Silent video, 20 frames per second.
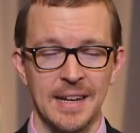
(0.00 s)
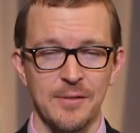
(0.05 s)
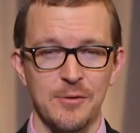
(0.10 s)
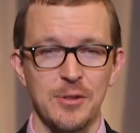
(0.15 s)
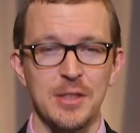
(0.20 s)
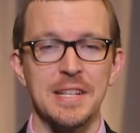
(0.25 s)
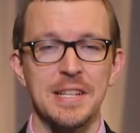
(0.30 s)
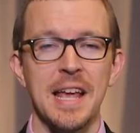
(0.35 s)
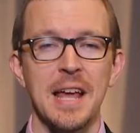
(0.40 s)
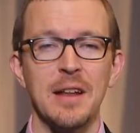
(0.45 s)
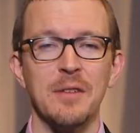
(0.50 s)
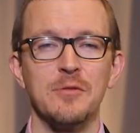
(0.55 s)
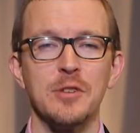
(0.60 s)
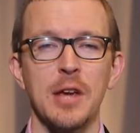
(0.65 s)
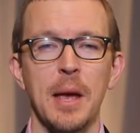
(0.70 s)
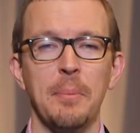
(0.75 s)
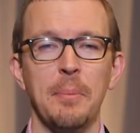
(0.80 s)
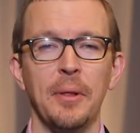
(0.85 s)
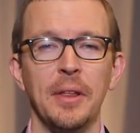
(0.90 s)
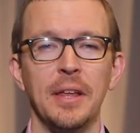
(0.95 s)
For the town of
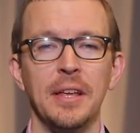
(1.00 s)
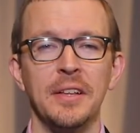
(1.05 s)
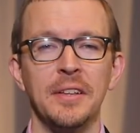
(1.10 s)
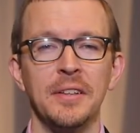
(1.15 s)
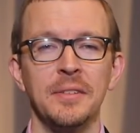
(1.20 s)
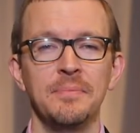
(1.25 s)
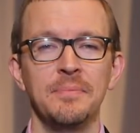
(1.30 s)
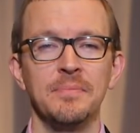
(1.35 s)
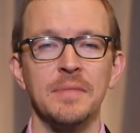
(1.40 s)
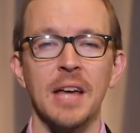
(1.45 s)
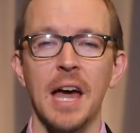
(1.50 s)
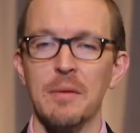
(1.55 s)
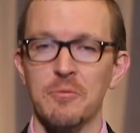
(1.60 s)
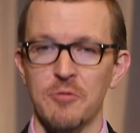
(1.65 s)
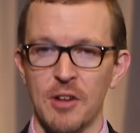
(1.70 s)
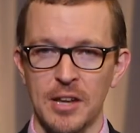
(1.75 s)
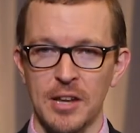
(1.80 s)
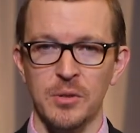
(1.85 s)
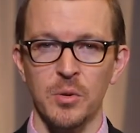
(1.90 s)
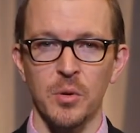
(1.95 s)
Chapel Hill, I'm
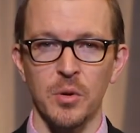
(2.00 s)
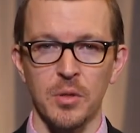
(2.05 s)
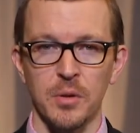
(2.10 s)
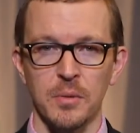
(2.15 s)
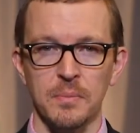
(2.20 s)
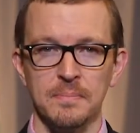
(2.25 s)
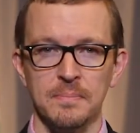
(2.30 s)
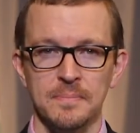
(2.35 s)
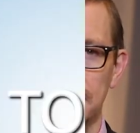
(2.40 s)
Rand Northam.